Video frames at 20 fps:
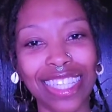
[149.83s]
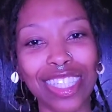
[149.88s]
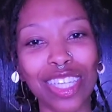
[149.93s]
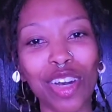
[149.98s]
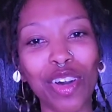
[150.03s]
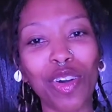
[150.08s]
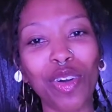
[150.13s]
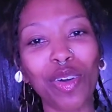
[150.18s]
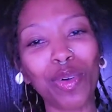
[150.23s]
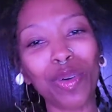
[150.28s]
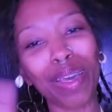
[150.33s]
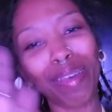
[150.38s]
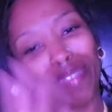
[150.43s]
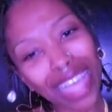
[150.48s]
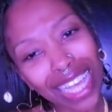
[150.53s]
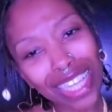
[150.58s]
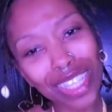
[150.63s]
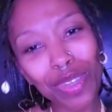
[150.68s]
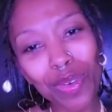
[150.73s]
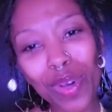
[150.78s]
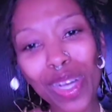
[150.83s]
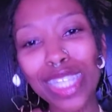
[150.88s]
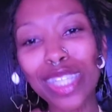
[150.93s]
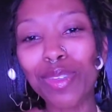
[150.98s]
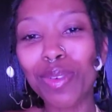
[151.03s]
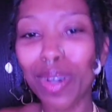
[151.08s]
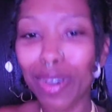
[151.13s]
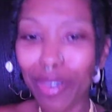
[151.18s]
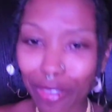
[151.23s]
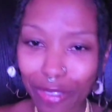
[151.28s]
So if that's going
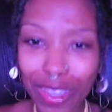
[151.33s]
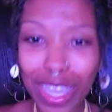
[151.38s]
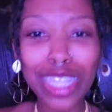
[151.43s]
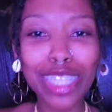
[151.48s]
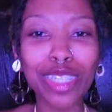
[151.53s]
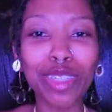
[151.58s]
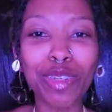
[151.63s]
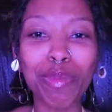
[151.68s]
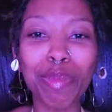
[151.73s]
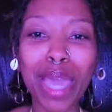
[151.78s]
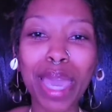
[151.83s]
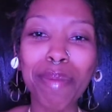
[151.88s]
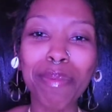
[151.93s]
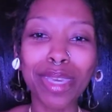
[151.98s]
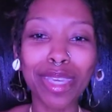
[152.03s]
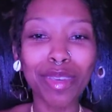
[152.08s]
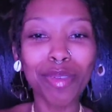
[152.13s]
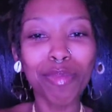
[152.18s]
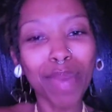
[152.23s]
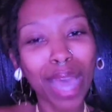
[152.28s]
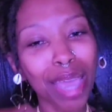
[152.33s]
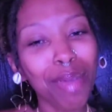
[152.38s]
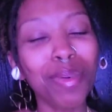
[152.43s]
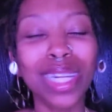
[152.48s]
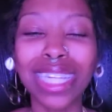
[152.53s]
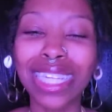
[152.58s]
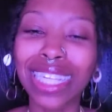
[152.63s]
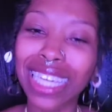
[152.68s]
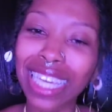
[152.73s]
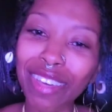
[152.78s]
to offend you, baby, you might
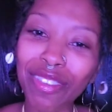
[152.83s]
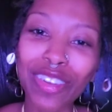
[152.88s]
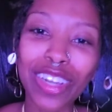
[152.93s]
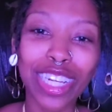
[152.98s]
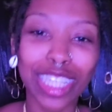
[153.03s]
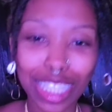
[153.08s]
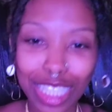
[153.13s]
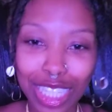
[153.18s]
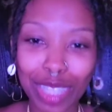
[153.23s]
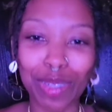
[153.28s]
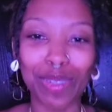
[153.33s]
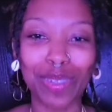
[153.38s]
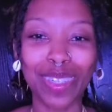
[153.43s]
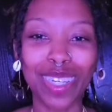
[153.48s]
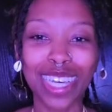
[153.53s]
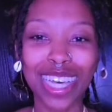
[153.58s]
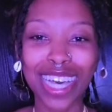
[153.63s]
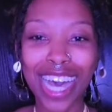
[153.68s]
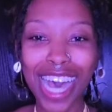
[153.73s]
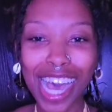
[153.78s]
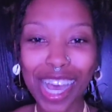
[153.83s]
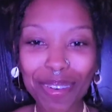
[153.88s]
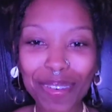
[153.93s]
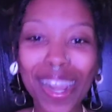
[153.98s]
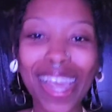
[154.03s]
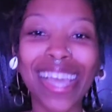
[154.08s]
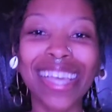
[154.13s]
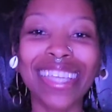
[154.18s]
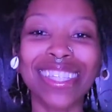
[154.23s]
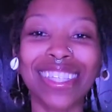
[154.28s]
want to leave here too. All
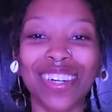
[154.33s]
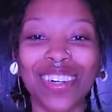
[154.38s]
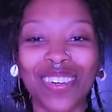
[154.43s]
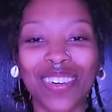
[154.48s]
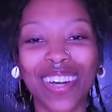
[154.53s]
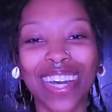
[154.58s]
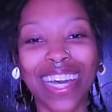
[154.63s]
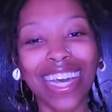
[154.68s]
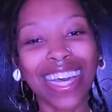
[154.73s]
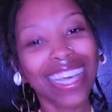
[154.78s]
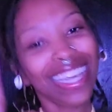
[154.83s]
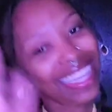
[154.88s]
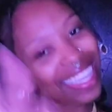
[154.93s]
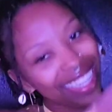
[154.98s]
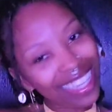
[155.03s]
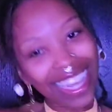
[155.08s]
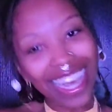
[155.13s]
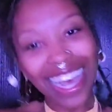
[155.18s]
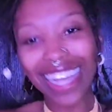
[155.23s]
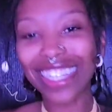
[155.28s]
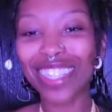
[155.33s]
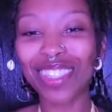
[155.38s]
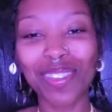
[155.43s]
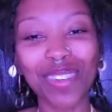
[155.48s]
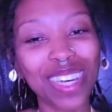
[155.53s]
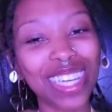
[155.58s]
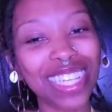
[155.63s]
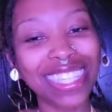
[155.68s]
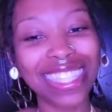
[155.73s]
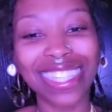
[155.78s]
right. So I just
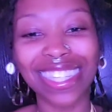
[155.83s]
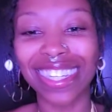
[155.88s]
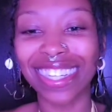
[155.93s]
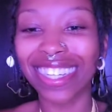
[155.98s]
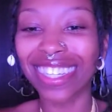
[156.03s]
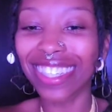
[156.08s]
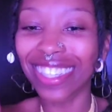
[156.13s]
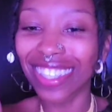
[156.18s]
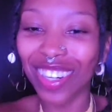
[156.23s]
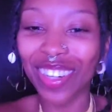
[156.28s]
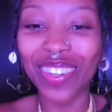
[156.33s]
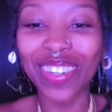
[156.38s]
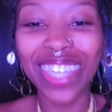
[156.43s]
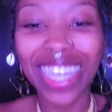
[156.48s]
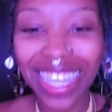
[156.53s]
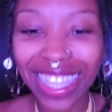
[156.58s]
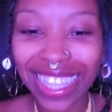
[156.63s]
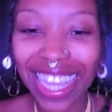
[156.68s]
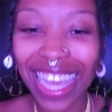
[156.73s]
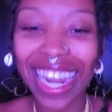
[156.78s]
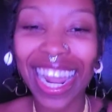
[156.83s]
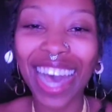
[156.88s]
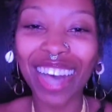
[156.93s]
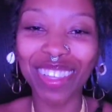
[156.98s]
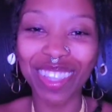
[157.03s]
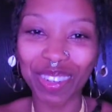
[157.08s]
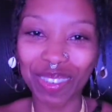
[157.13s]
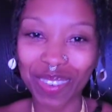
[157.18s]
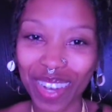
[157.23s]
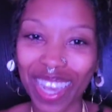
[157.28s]
want to, get that
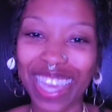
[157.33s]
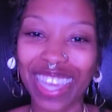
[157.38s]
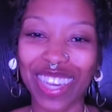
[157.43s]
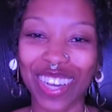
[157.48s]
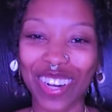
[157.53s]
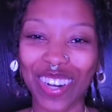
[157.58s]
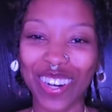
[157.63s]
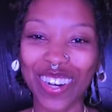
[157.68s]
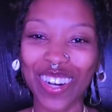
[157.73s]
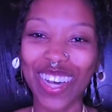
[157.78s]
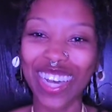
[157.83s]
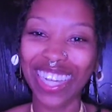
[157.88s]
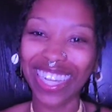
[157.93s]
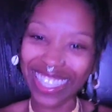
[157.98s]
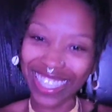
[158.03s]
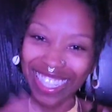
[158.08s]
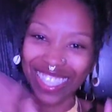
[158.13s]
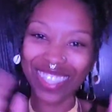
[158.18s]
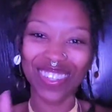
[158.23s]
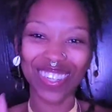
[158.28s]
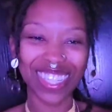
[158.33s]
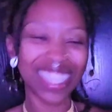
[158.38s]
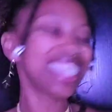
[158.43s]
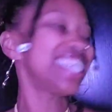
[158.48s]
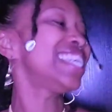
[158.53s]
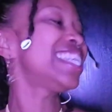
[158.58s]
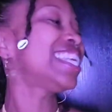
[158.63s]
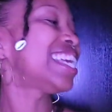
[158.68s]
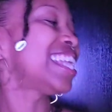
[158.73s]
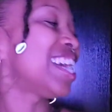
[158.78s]
out the way, y'all. Just wanted to
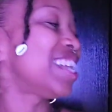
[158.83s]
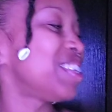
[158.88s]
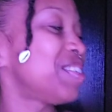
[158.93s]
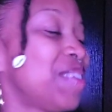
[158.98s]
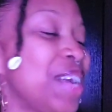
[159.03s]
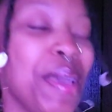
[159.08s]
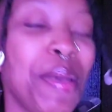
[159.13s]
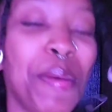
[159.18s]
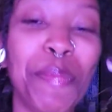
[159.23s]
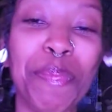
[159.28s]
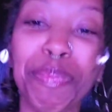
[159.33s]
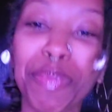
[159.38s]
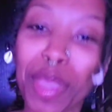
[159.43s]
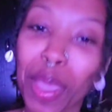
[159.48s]
get that out the way.